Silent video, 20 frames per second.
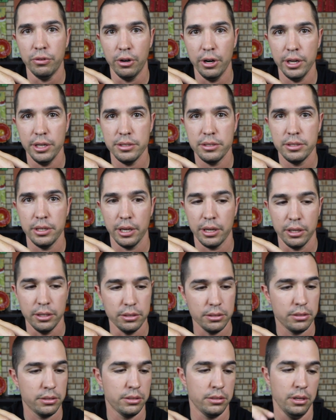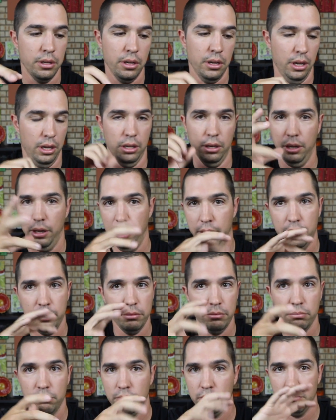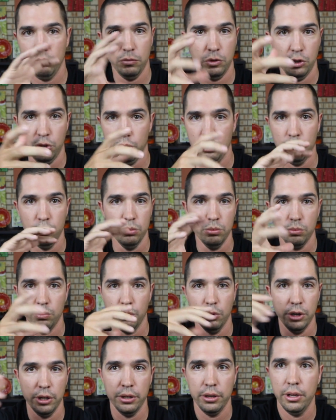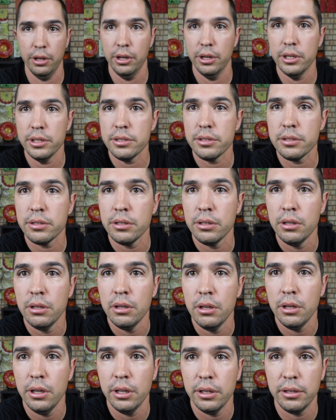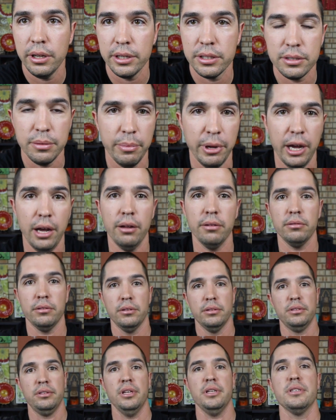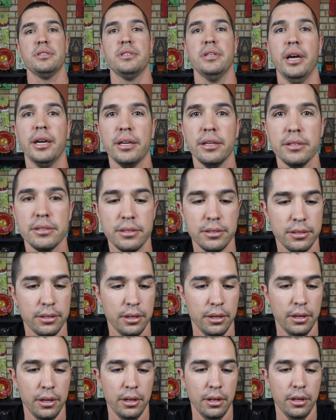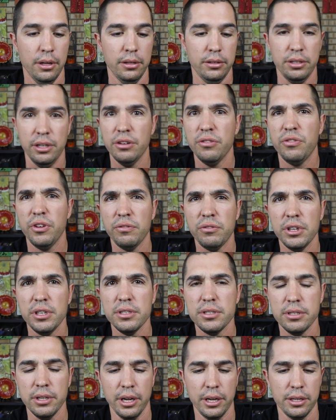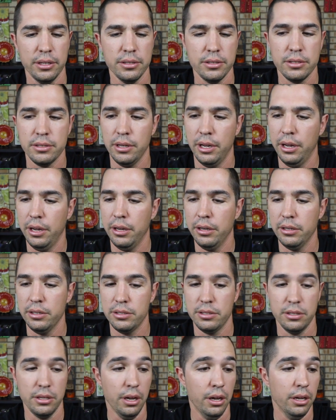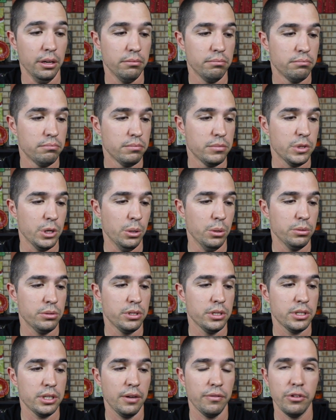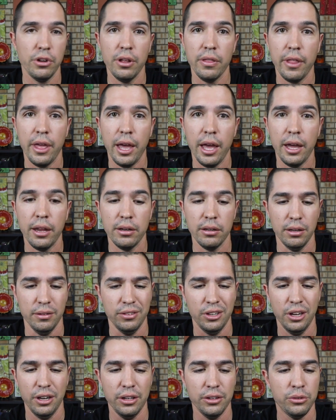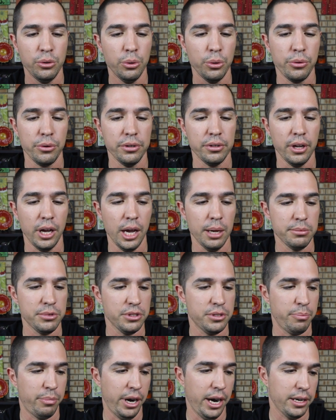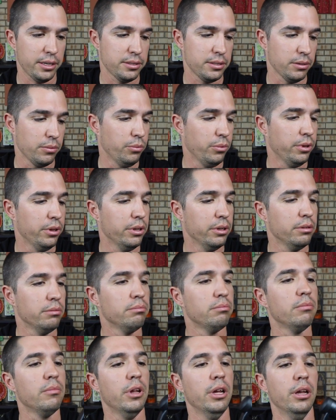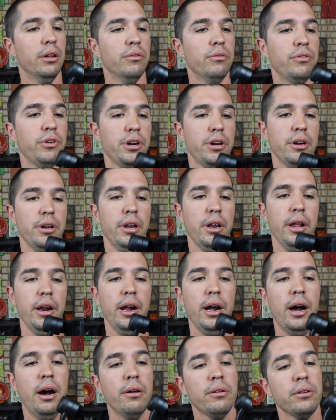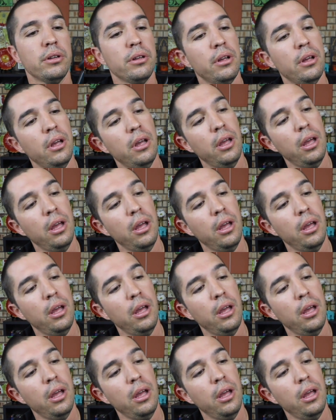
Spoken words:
for 8 seconds and letting it do what it does. It takes about 10 seconds, 10 to 15 seconds, and it's done. So since I've done that, I've done it 2 or 3 times just practicing with it and figuring it out.